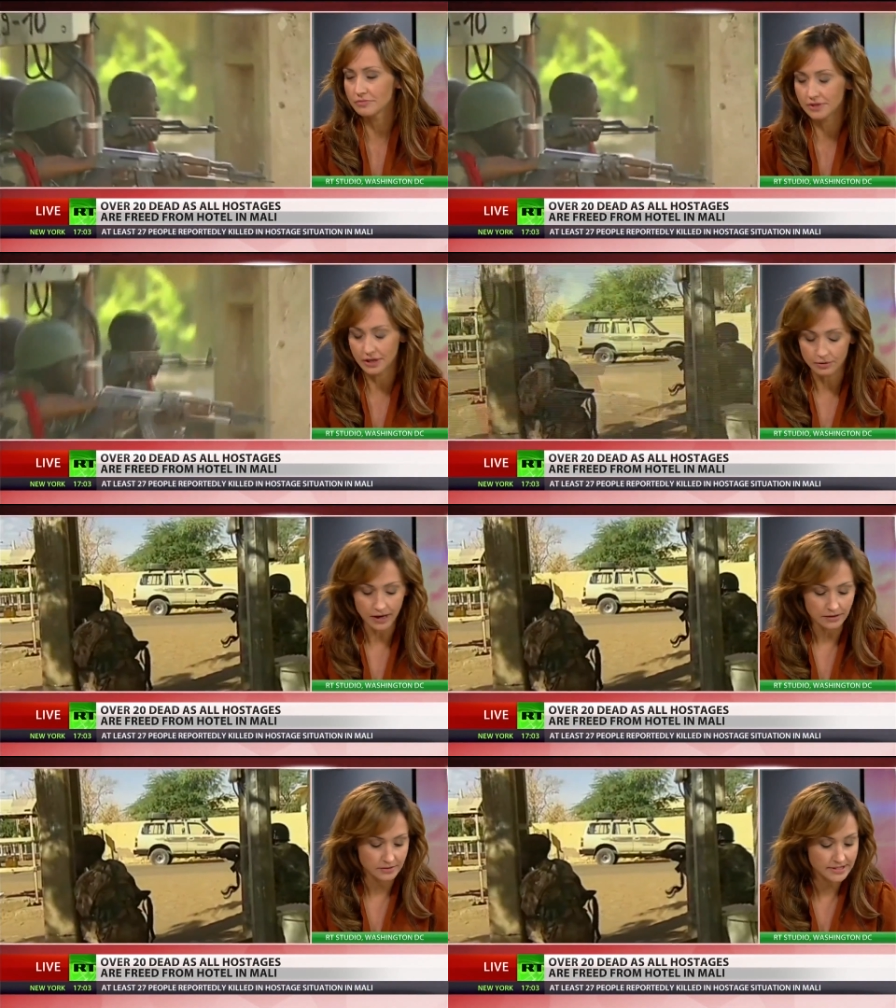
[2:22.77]
you know,
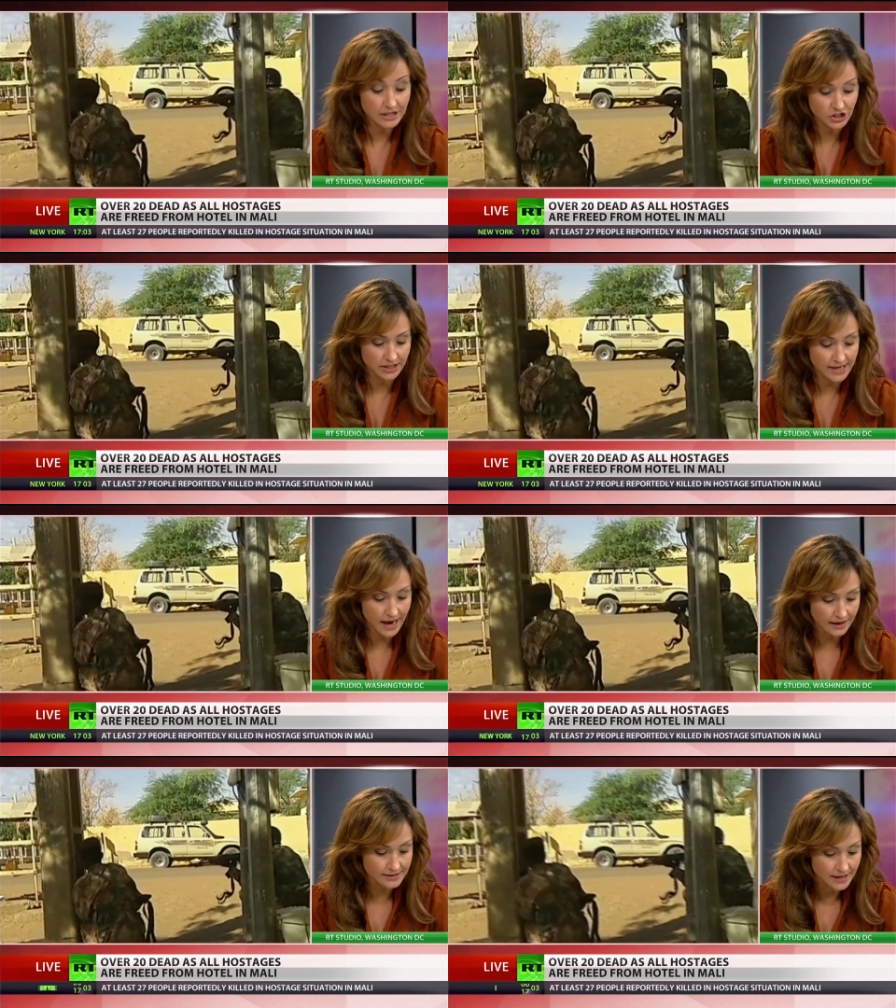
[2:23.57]
and staging
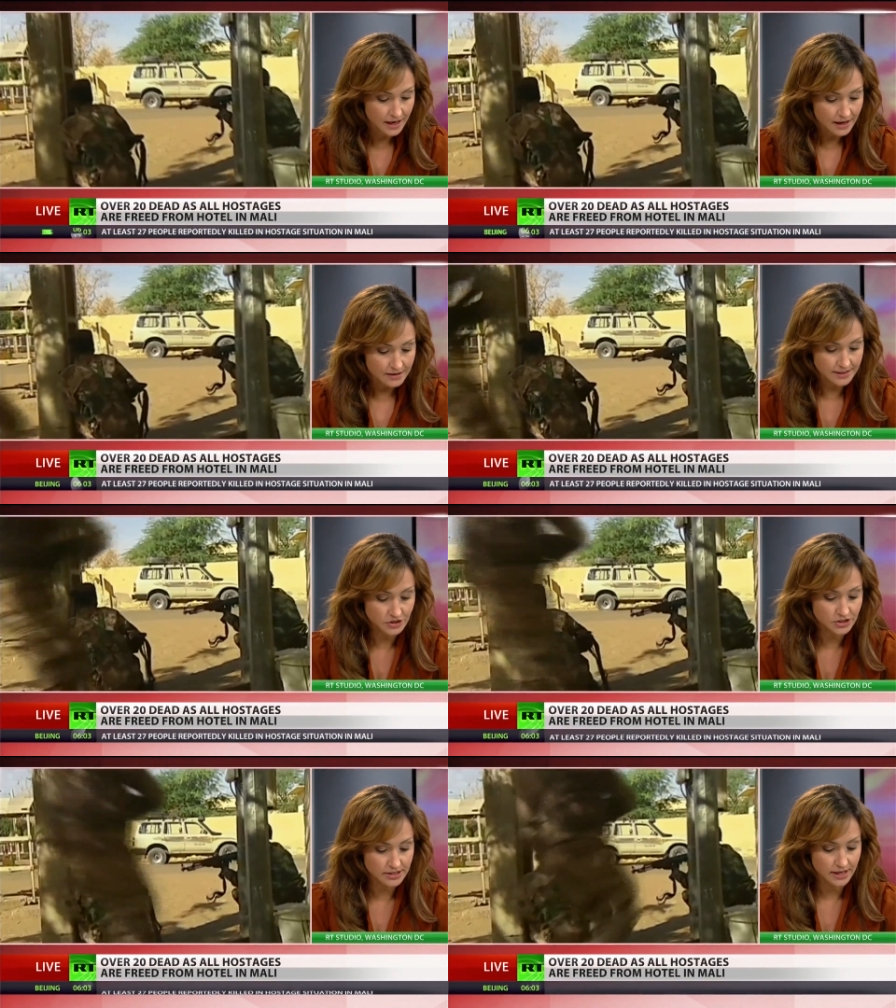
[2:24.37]
attacks
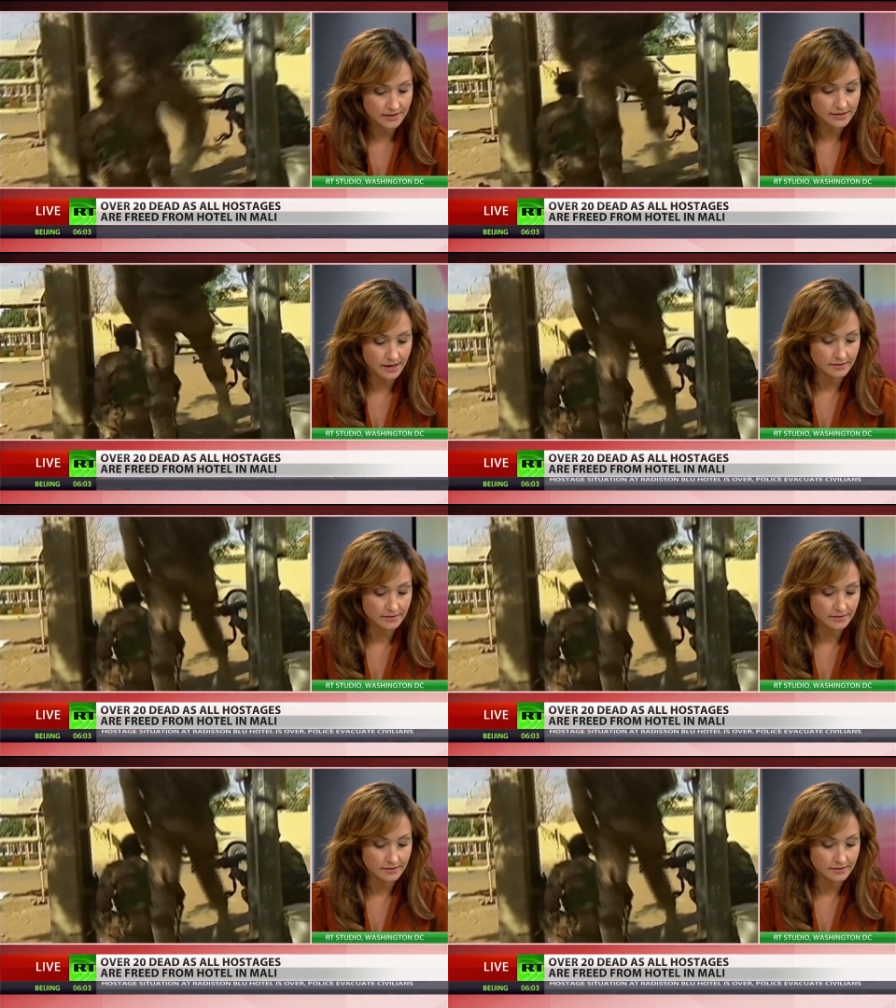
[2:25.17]
such as this.